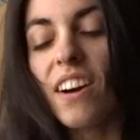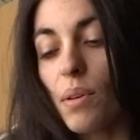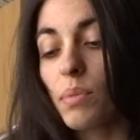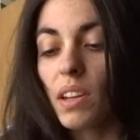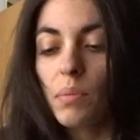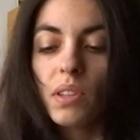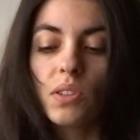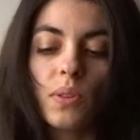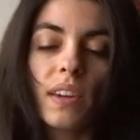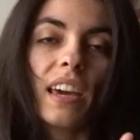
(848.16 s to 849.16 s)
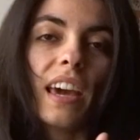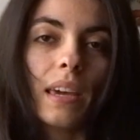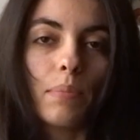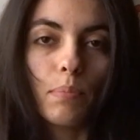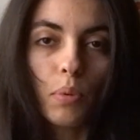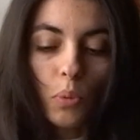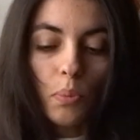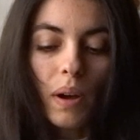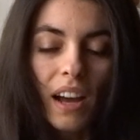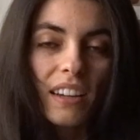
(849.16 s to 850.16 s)
I'm gonna be doing a boom
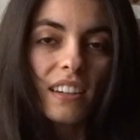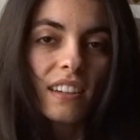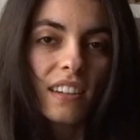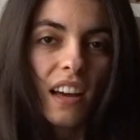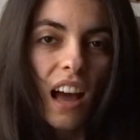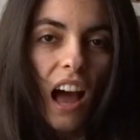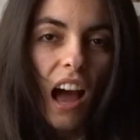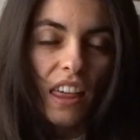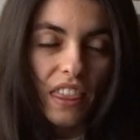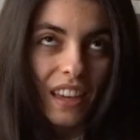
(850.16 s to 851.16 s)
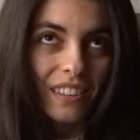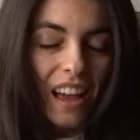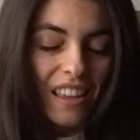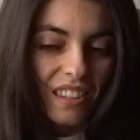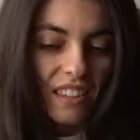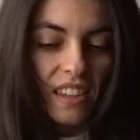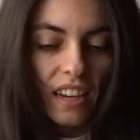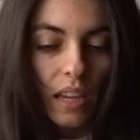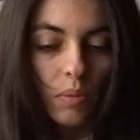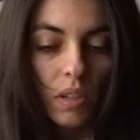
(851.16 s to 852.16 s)
bag. I think that's the
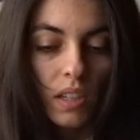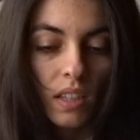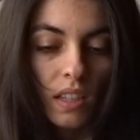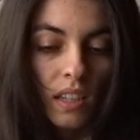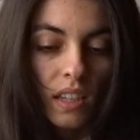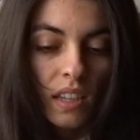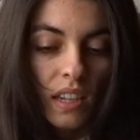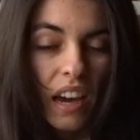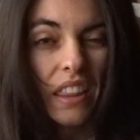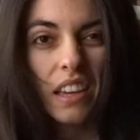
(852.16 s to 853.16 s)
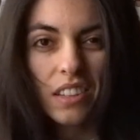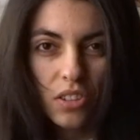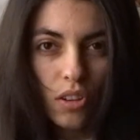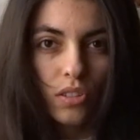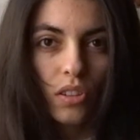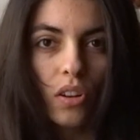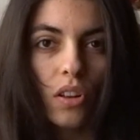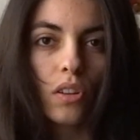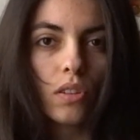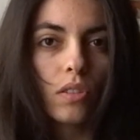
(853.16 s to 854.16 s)
name. I think it's also
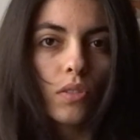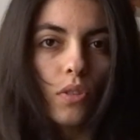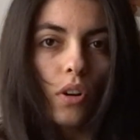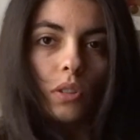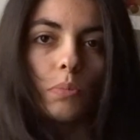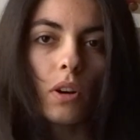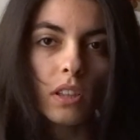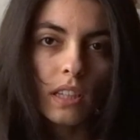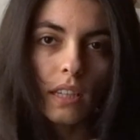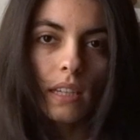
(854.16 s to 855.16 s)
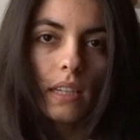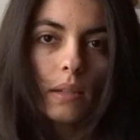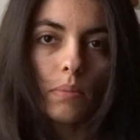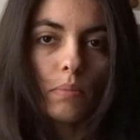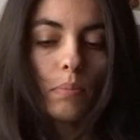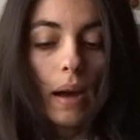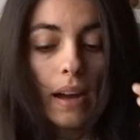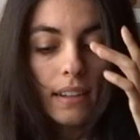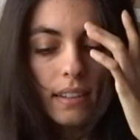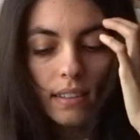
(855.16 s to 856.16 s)
called Crossbody Bag.